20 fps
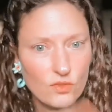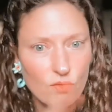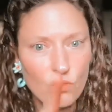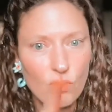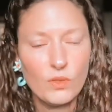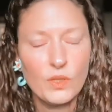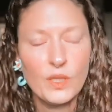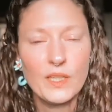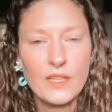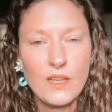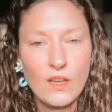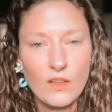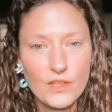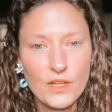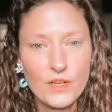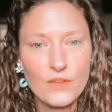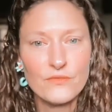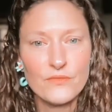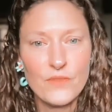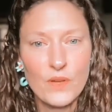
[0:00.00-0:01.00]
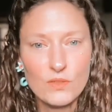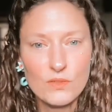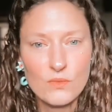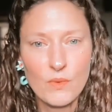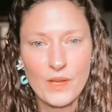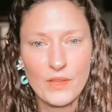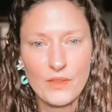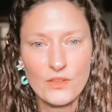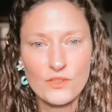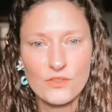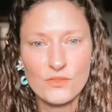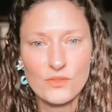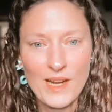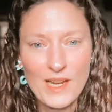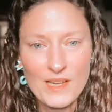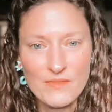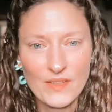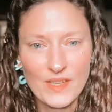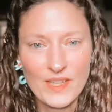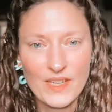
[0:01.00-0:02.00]
scrolling on their phone while they're
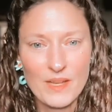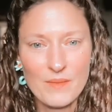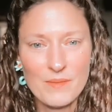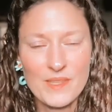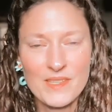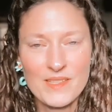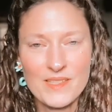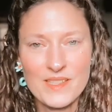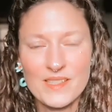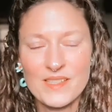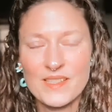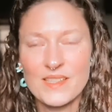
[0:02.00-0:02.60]
driving. I mean, this